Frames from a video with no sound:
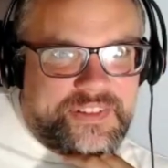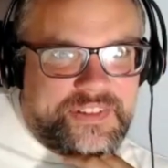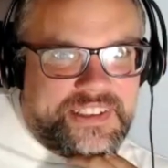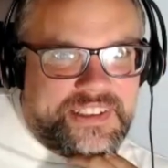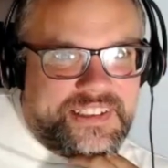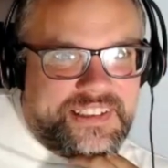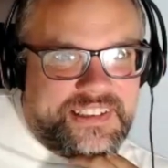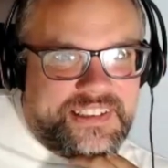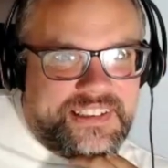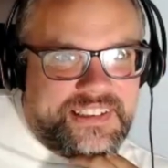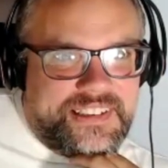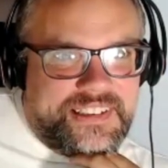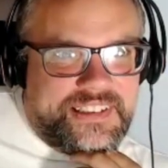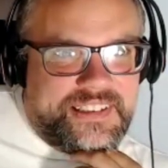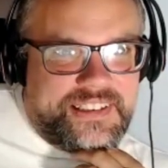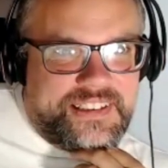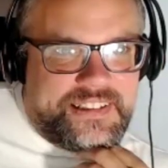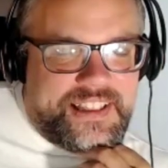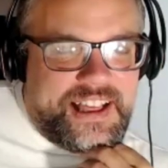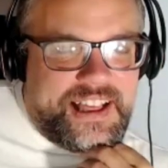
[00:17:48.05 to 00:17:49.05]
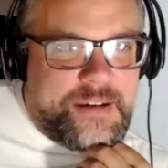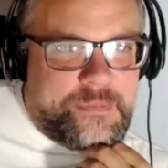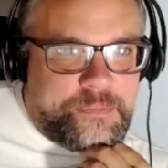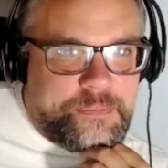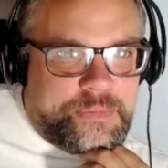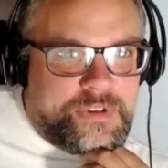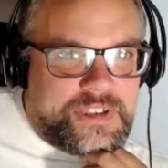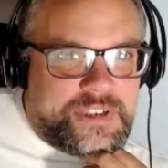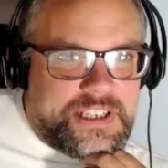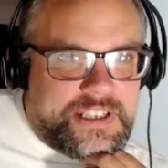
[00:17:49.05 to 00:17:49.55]
And that
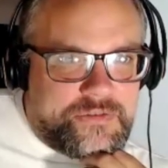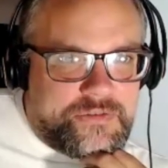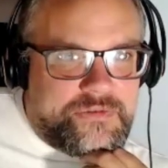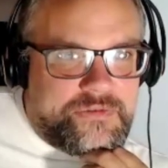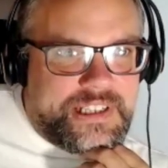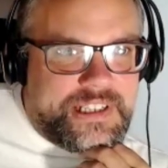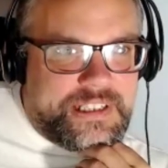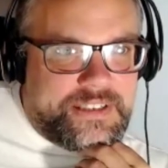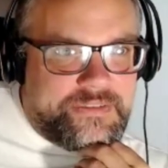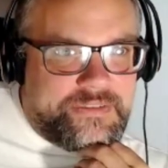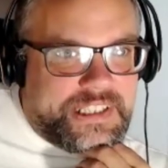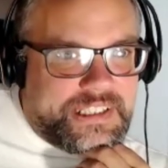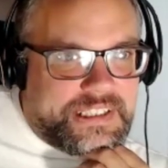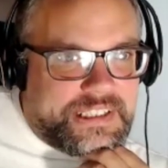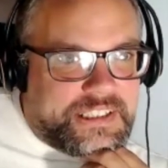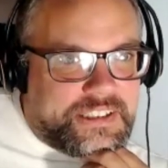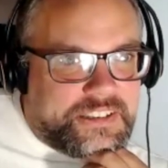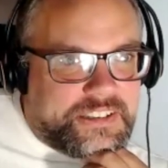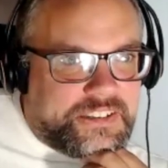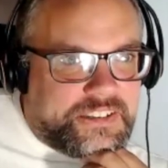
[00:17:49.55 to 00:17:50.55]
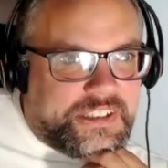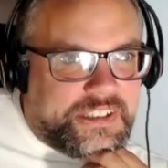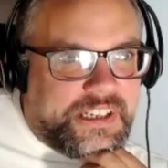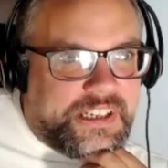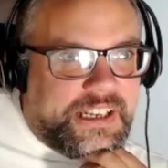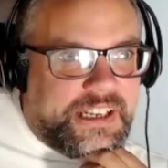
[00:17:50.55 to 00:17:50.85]
book is really, really good.